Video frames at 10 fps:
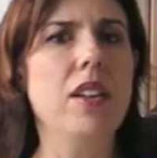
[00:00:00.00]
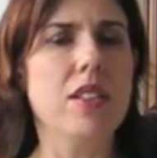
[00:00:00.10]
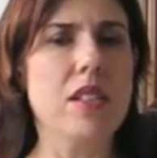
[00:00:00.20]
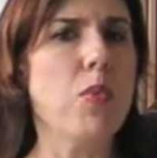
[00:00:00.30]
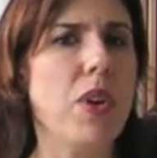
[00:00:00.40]

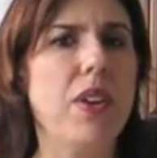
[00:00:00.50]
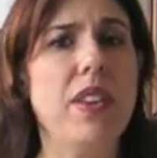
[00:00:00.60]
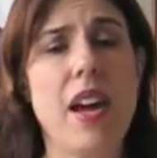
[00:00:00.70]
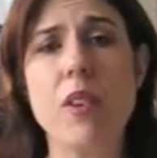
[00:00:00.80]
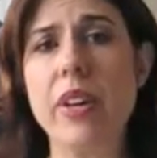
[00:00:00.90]
somewhere in
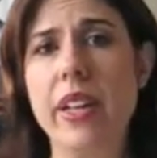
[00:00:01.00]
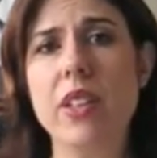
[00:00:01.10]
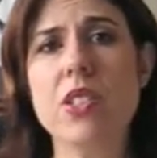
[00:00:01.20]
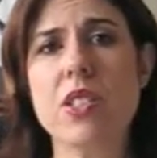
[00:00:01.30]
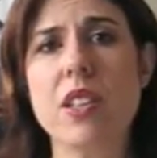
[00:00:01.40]
that
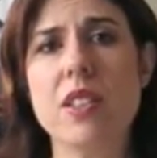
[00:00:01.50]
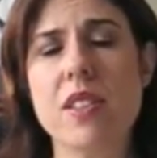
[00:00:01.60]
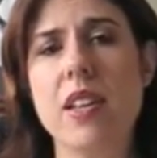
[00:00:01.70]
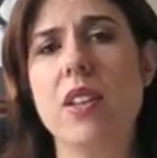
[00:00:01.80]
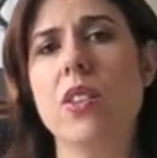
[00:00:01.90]
range is
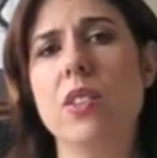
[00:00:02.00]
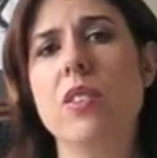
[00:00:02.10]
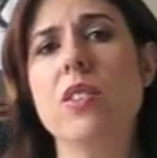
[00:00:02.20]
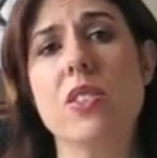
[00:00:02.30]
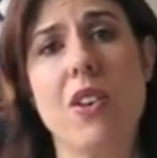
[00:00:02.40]
a good
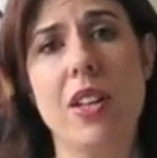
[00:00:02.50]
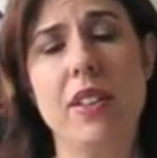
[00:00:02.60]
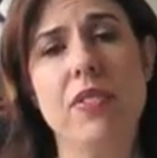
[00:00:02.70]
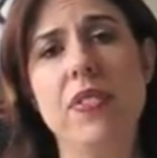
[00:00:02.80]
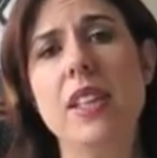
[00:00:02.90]

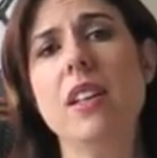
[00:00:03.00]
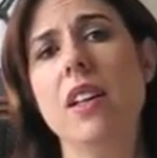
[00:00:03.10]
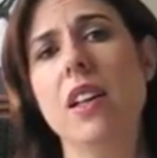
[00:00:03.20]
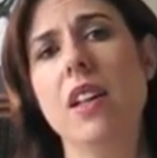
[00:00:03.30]
starting fee,